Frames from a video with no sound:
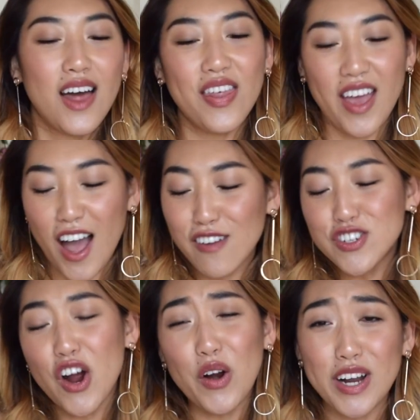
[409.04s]
They have
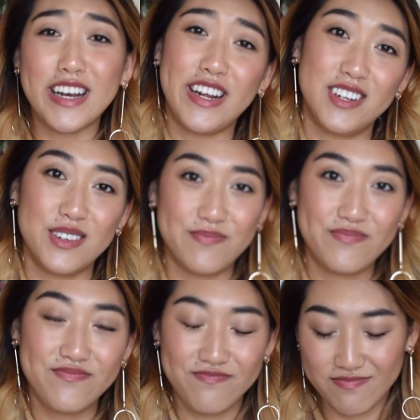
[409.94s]
Tarte in here.
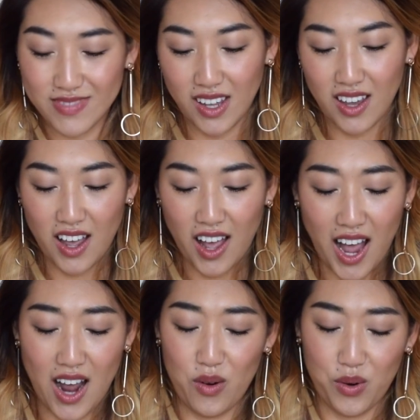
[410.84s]

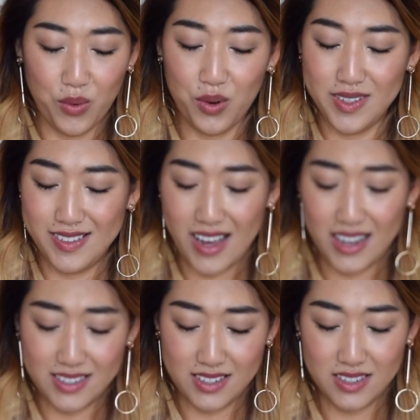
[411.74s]
How cool is
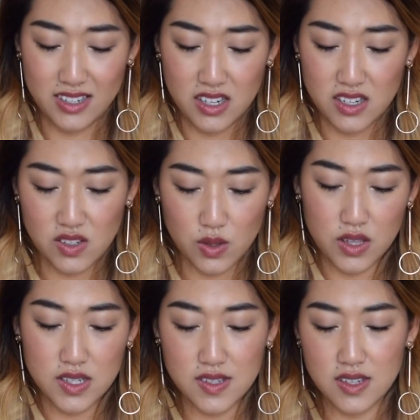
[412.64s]
that? So
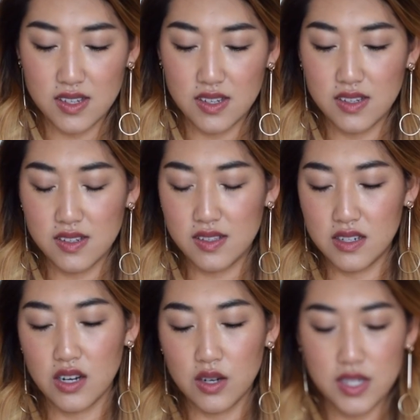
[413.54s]
this is the
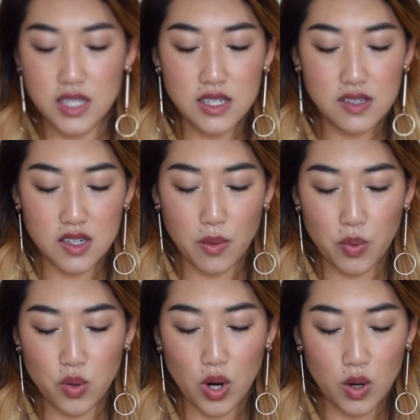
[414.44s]
Tarteist
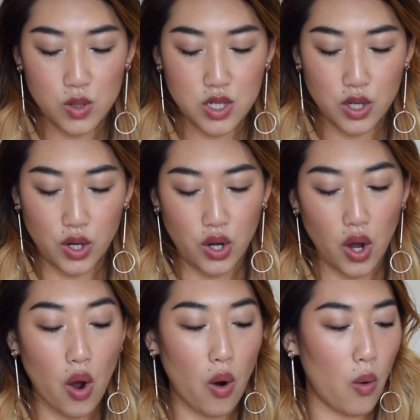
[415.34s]
PRO to
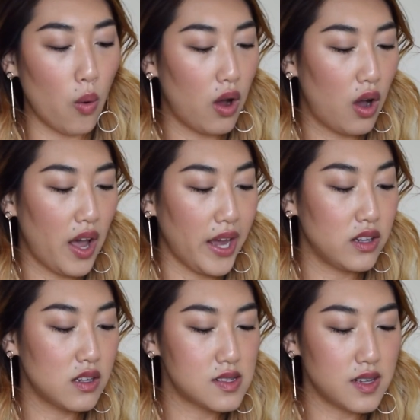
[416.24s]
Go. It
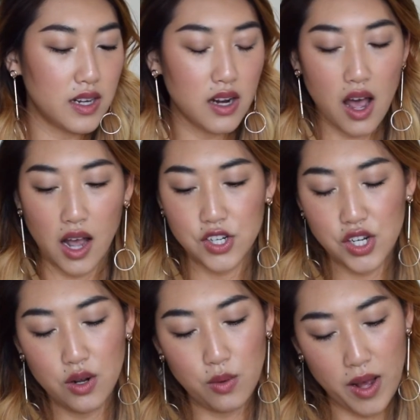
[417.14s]
looks like an
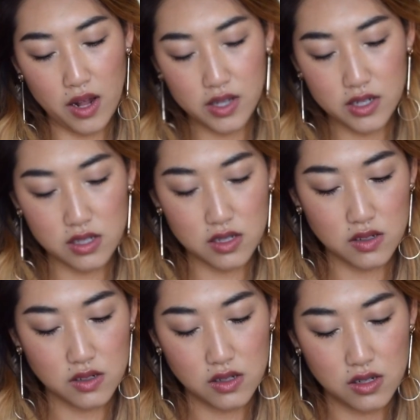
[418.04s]
eyeshadow palette.
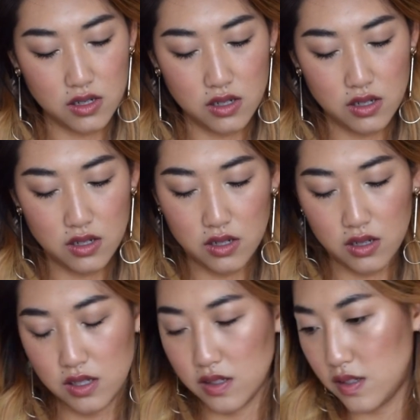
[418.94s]
Let's